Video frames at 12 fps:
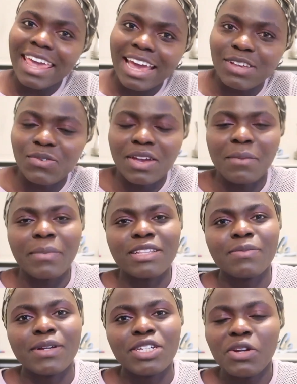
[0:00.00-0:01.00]
Hi guys, welcome back
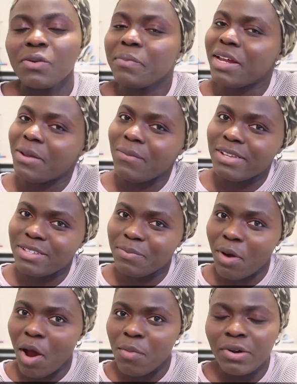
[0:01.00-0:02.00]
to my channel. My name is
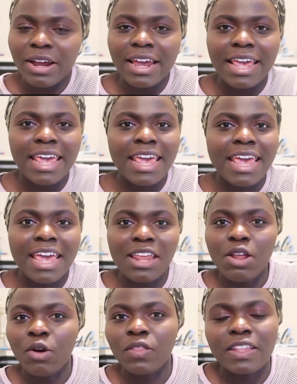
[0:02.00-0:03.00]
Barbara
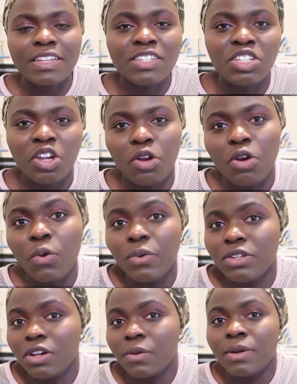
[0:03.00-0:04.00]
and on this channel we
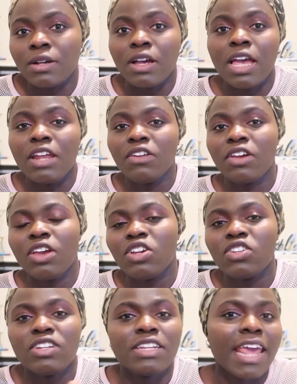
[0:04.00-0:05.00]
talk about
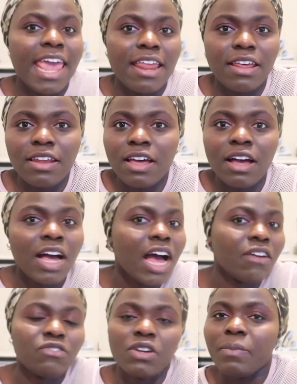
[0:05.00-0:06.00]
education in Canada,
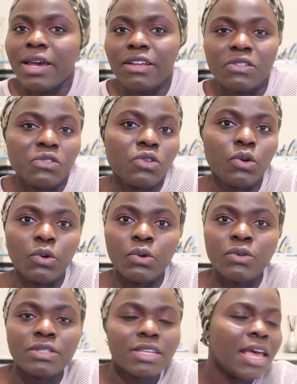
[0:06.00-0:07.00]
how to apply to
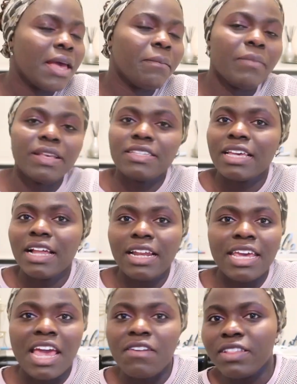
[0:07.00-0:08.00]
schools,
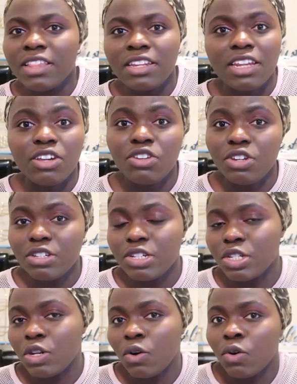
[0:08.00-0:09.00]
basically everything that you need
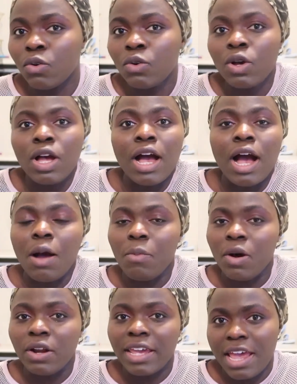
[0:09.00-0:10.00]
to know
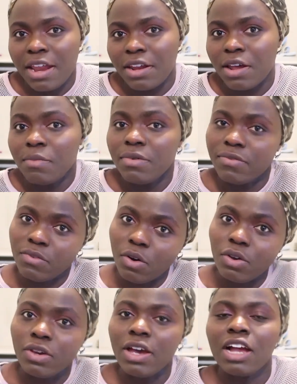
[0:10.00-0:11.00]
about Canada before
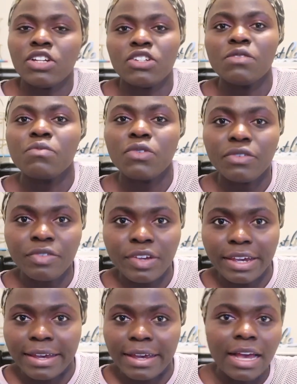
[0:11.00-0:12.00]
you actually move
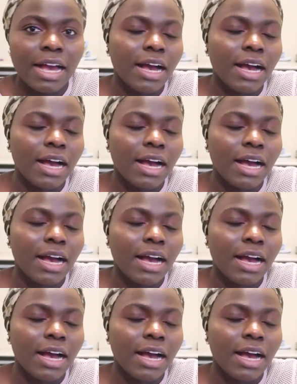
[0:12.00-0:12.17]
here.